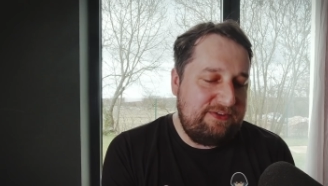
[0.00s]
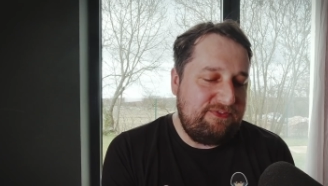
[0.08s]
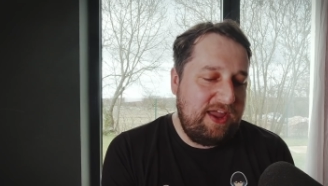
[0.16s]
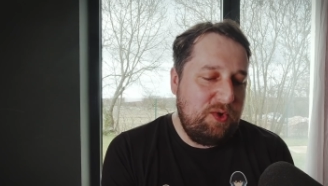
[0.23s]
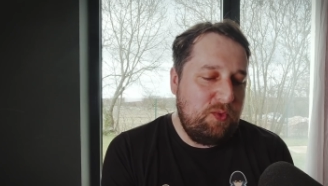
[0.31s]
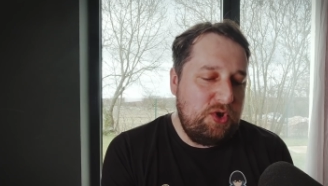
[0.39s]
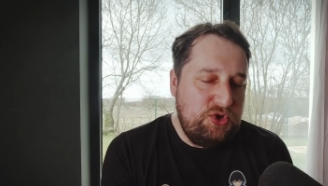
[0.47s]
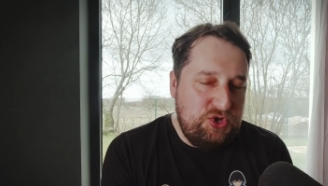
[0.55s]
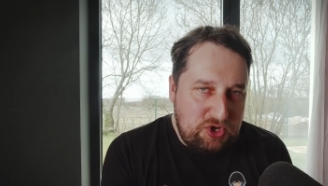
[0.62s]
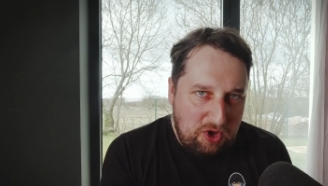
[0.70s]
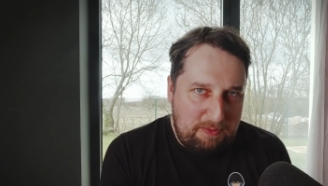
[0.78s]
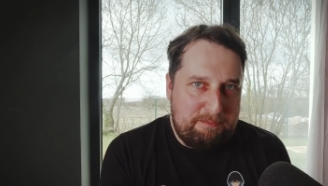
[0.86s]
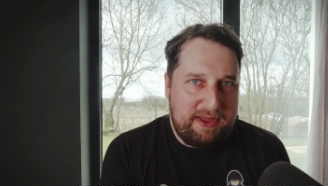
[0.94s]
If I were
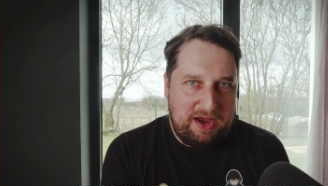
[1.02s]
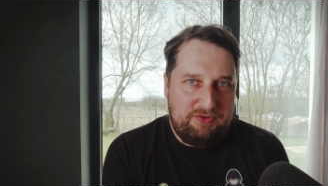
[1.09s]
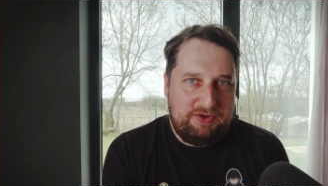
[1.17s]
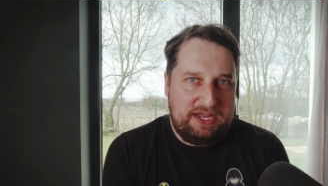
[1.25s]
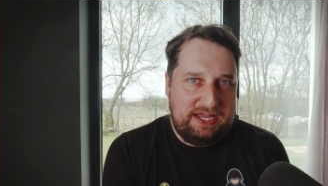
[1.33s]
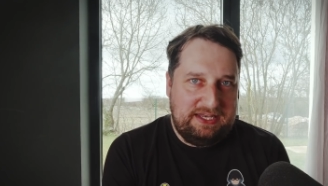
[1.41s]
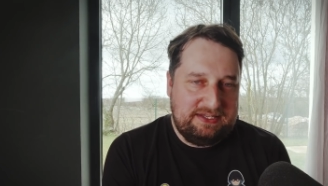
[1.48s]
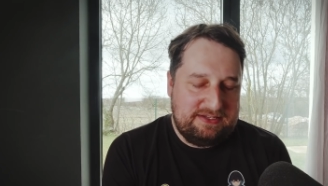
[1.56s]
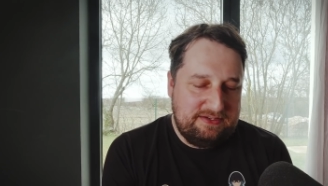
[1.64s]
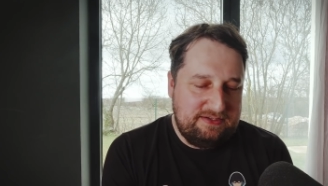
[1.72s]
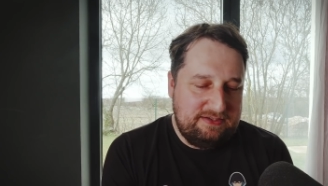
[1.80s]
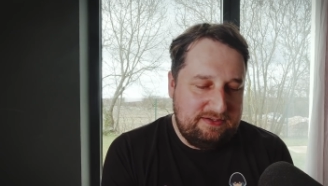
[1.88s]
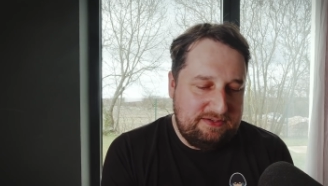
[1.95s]
not married
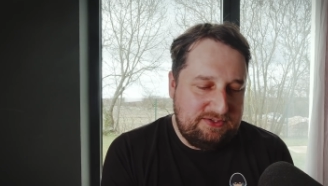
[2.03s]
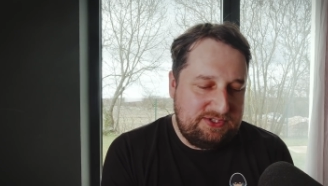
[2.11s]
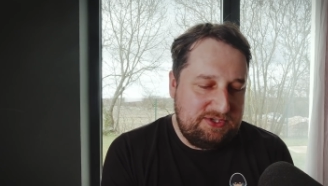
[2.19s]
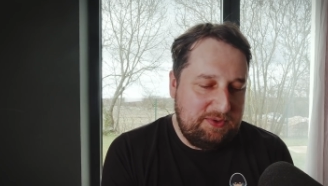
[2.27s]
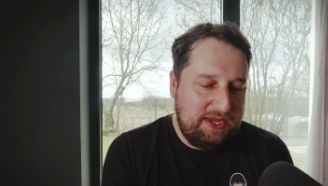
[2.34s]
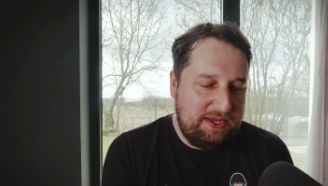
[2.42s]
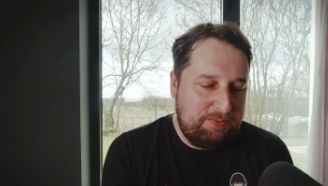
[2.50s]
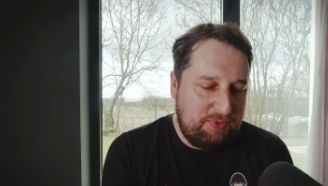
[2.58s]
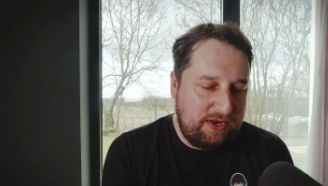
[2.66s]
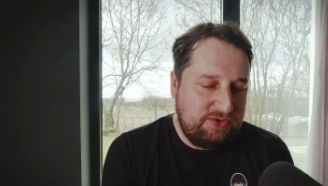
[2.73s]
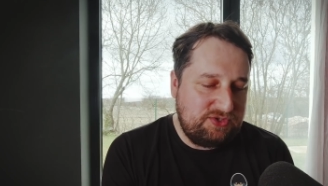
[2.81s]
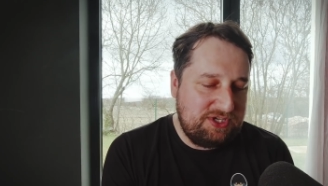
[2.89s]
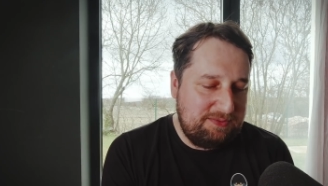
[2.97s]
to a
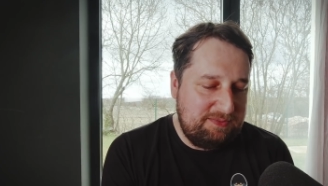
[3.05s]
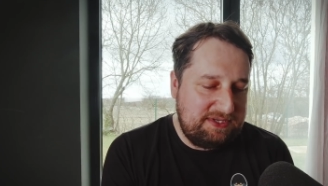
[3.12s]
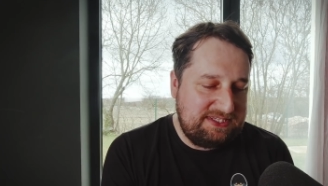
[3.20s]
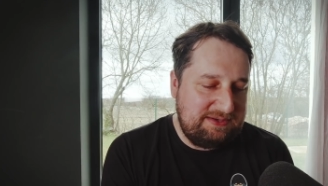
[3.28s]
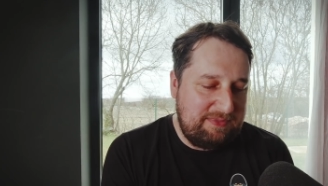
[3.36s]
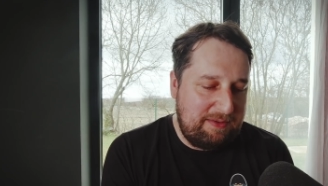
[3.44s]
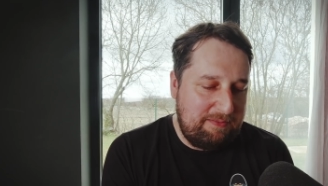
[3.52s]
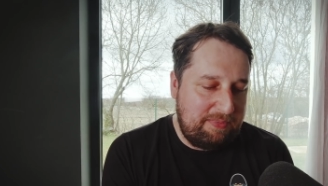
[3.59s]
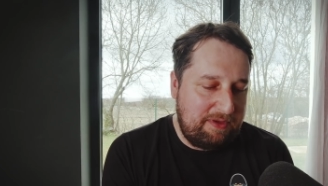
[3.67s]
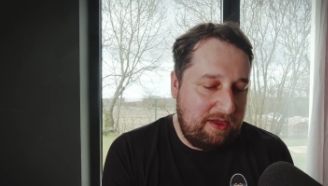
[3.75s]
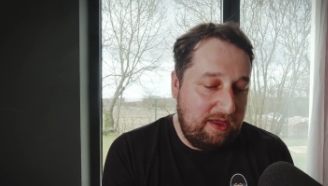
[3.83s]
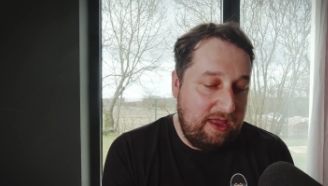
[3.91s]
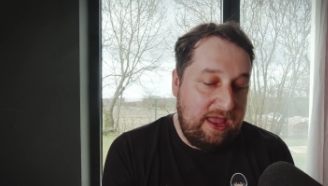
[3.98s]
branch committee
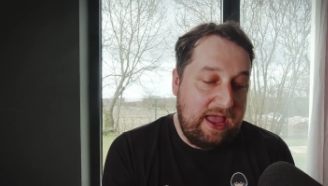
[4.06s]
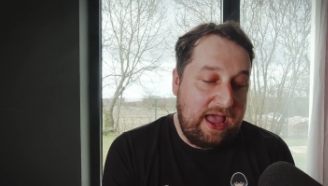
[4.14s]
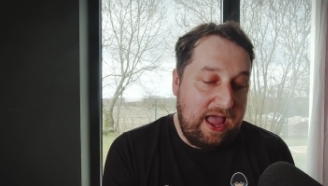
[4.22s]
member,